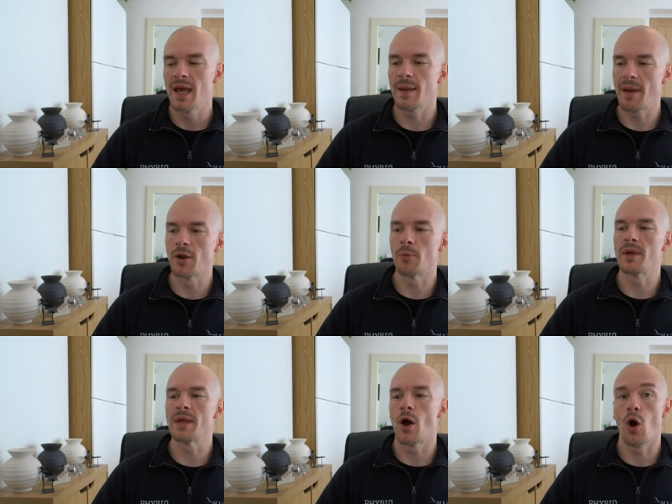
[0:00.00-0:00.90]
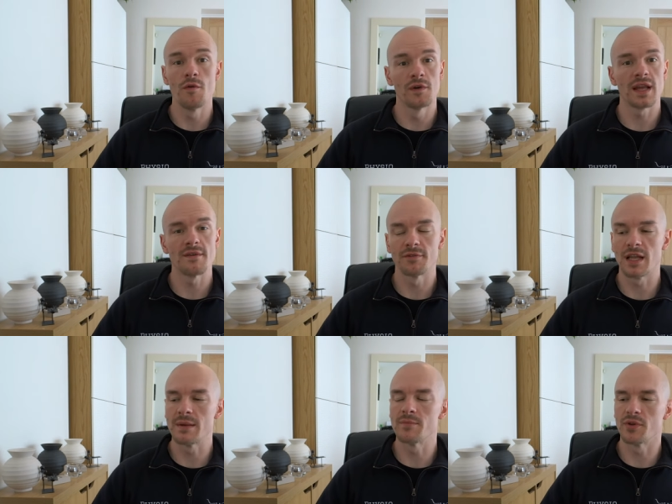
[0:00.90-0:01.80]
it may not be overly
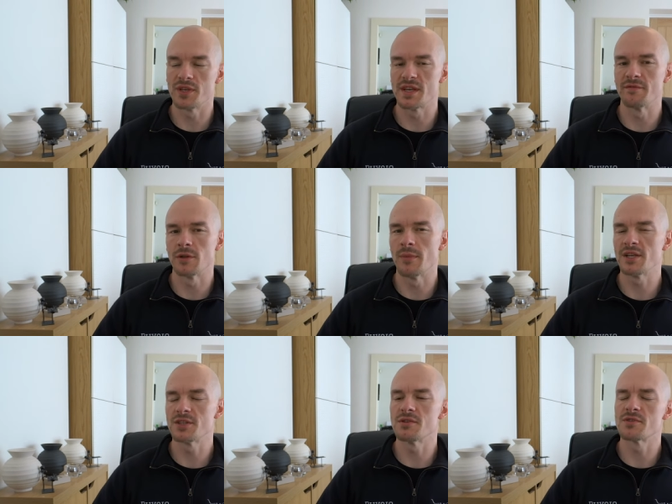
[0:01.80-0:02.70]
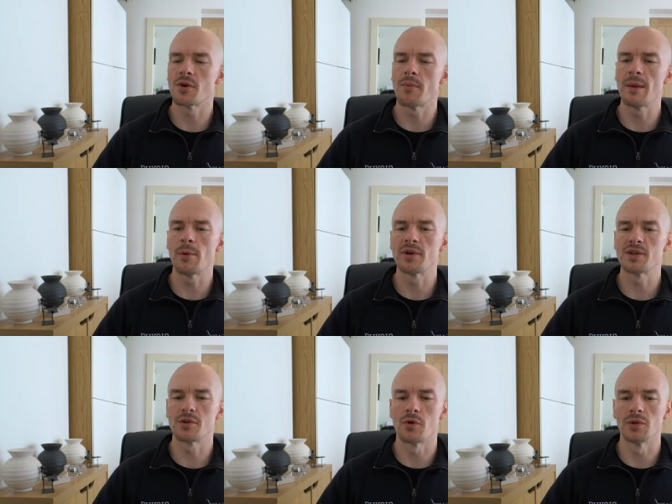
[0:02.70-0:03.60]
inflamed, but there's inflammation, so maybe we
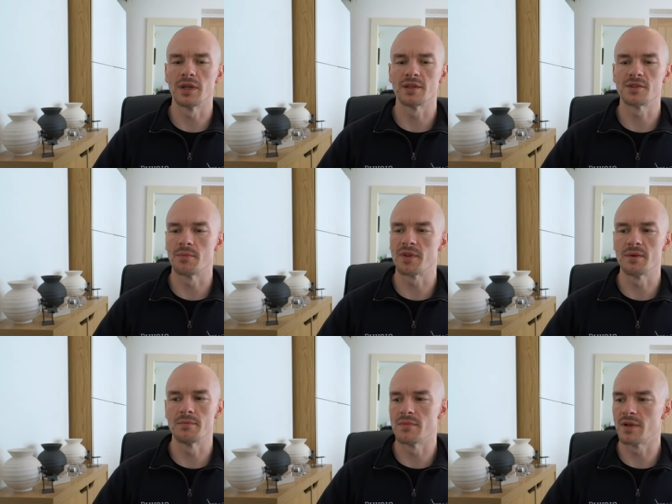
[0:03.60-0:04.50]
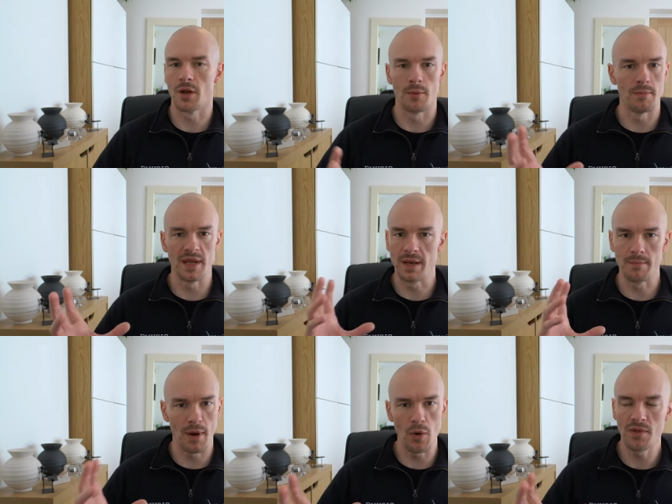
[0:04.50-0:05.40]
should call it something, you know,
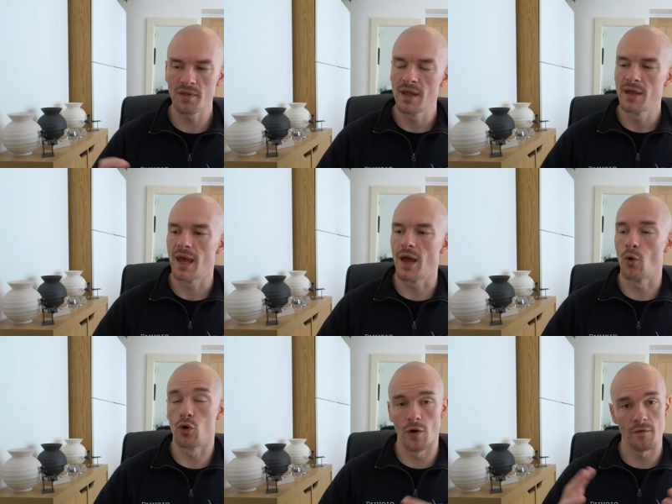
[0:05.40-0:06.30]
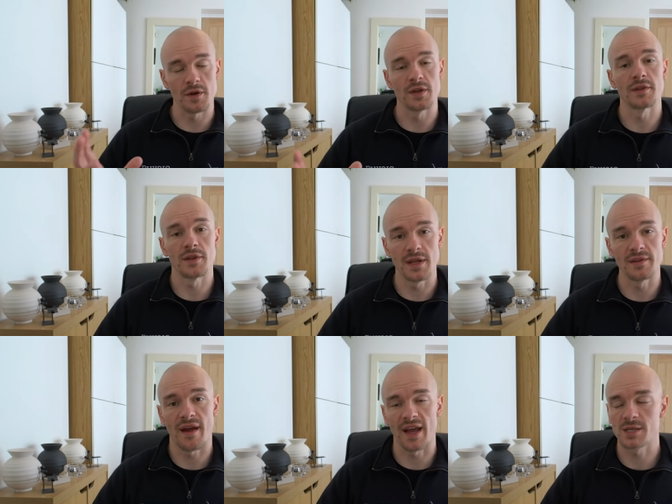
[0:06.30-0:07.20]
meaning both, or covering the
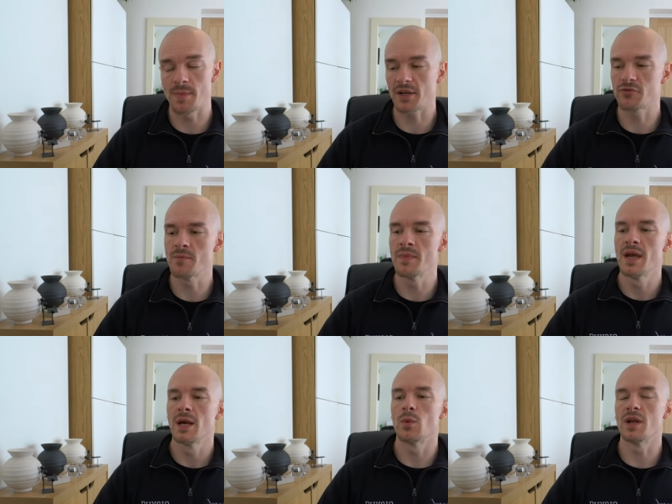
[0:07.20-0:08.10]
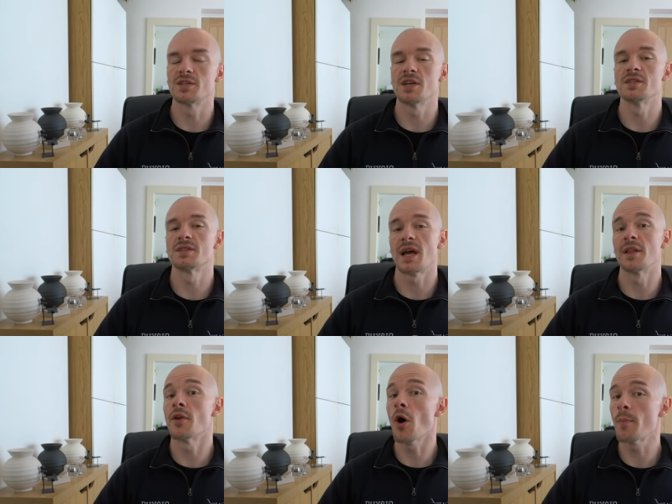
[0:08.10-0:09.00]
entire spectrum, which is
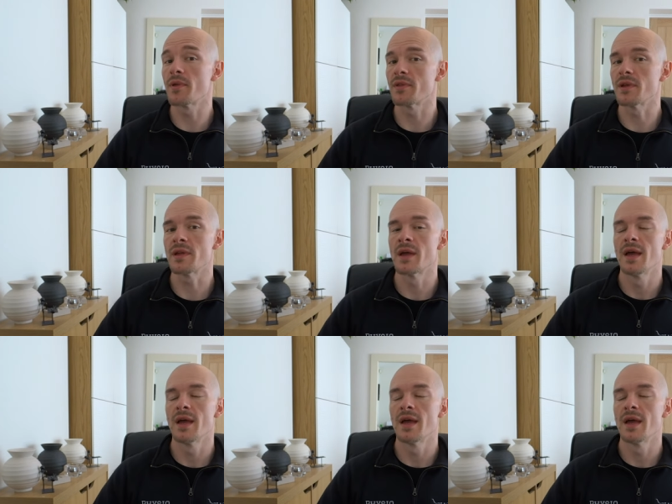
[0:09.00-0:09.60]
tendinopathy.